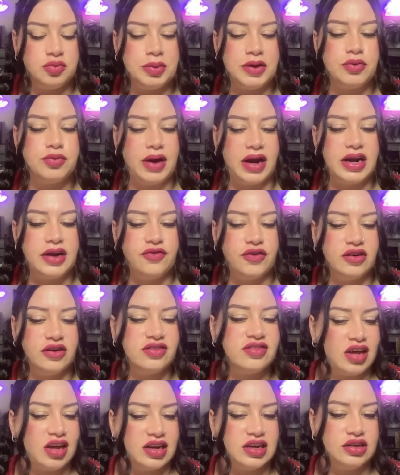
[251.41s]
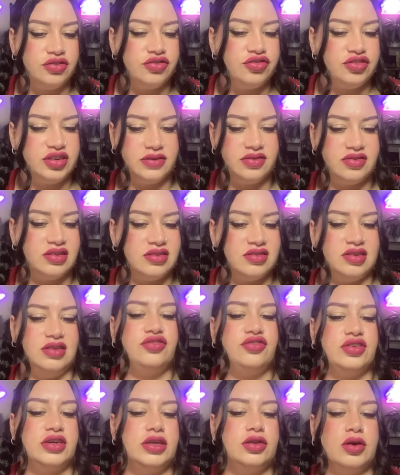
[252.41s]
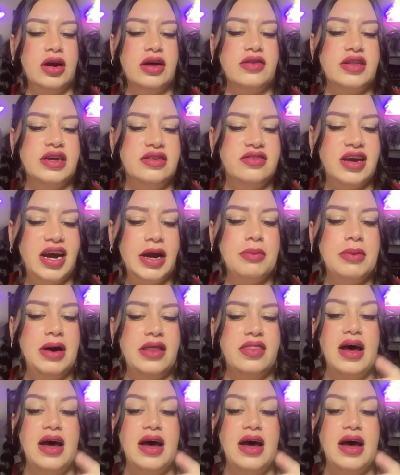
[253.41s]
be ready for sudden shifts essentially throughout the entire month.